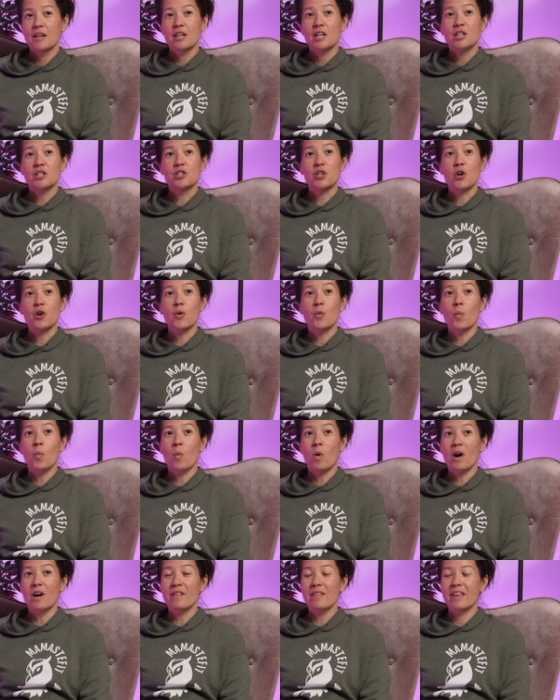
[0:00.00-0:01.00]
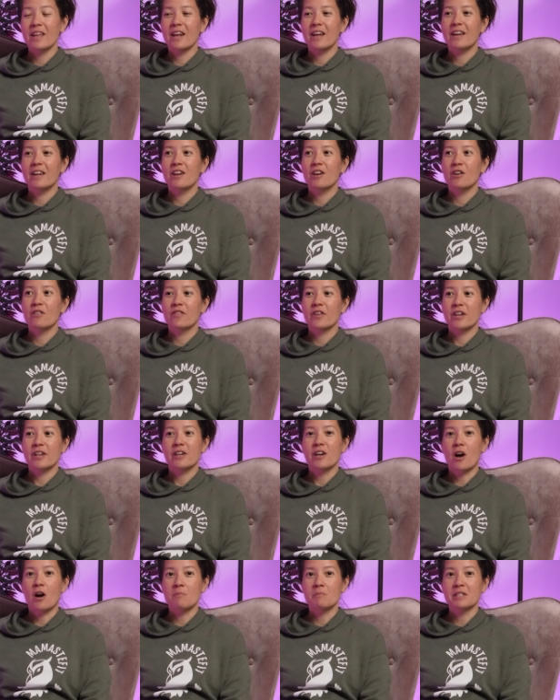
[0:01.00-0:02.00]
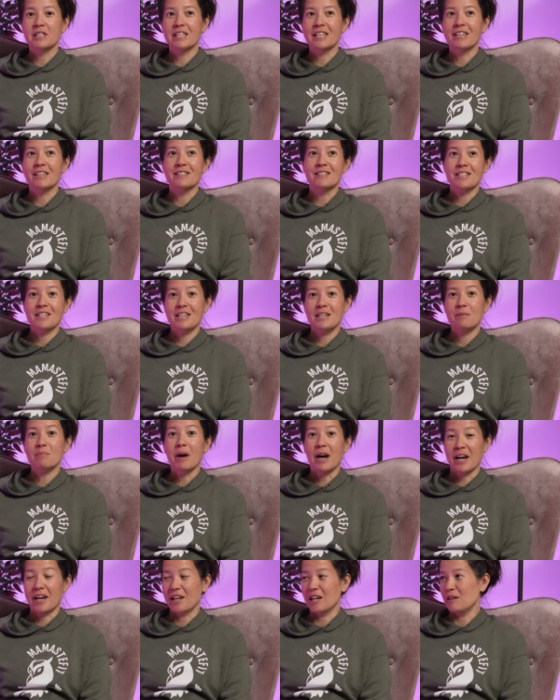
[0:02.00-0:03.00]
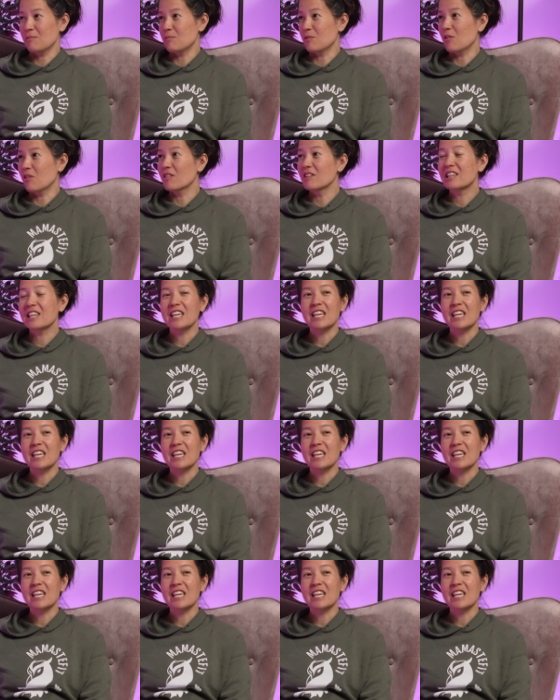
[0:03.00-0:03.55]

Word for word: So one that I hear very commonly is eat pineapple.